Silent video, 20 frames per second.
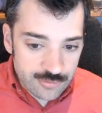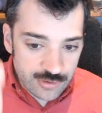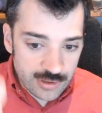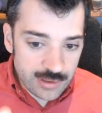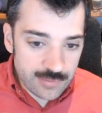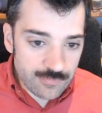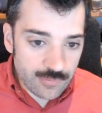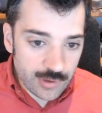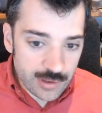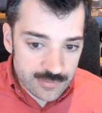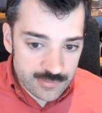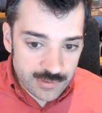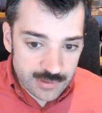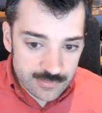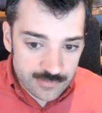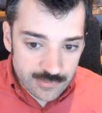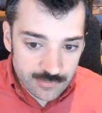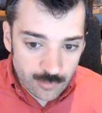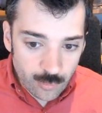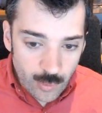A G, for
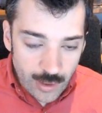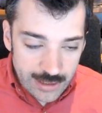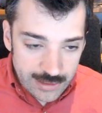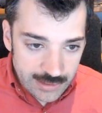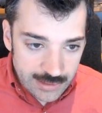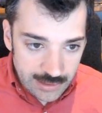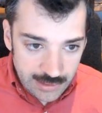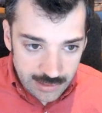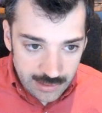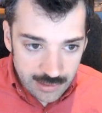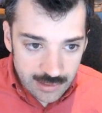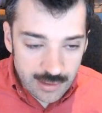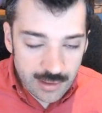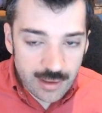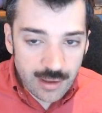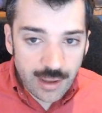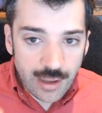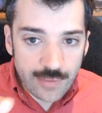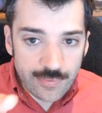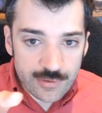instance, is a white key,
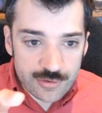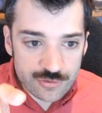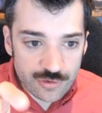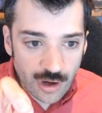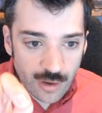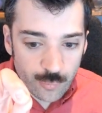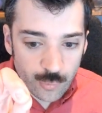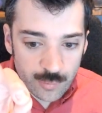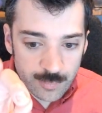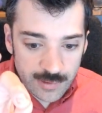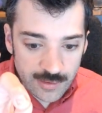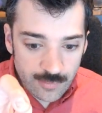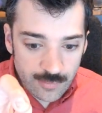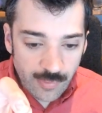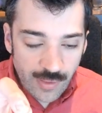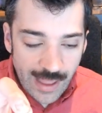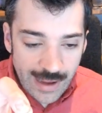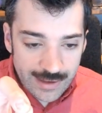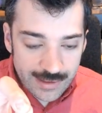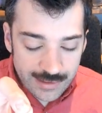and the sharp would be
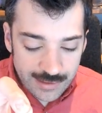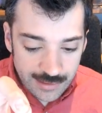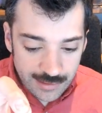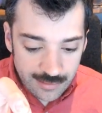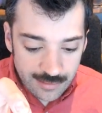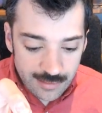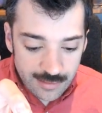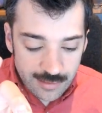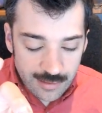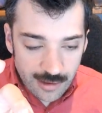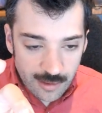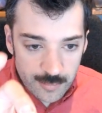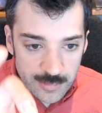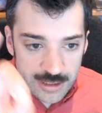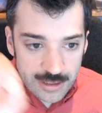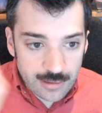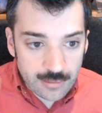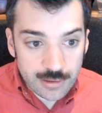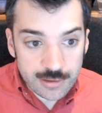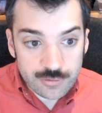the black key
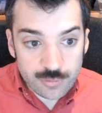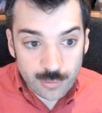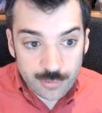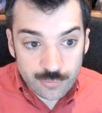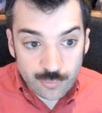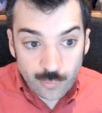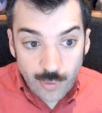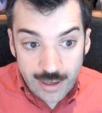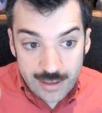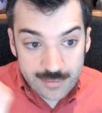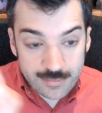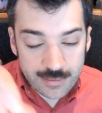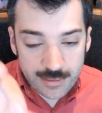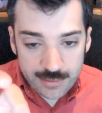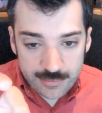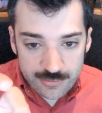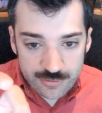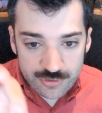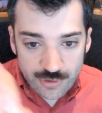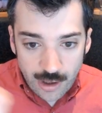immediately to its
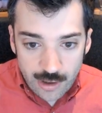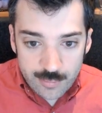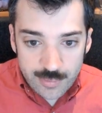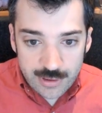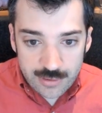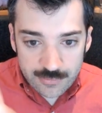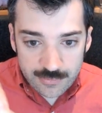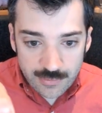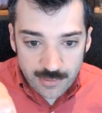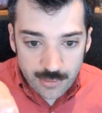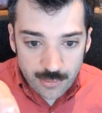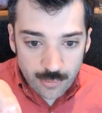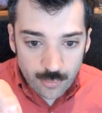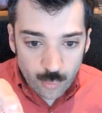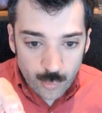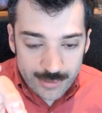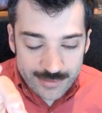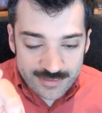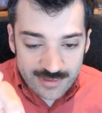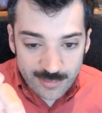right. It is sharp. It is
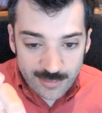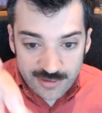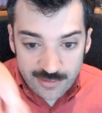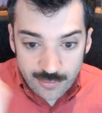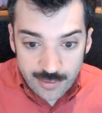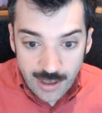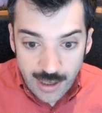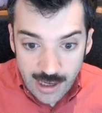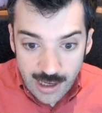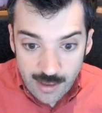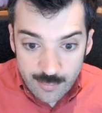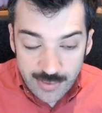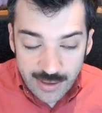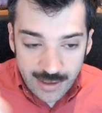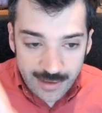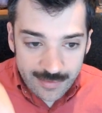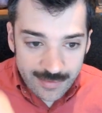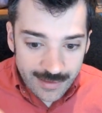one semitone up.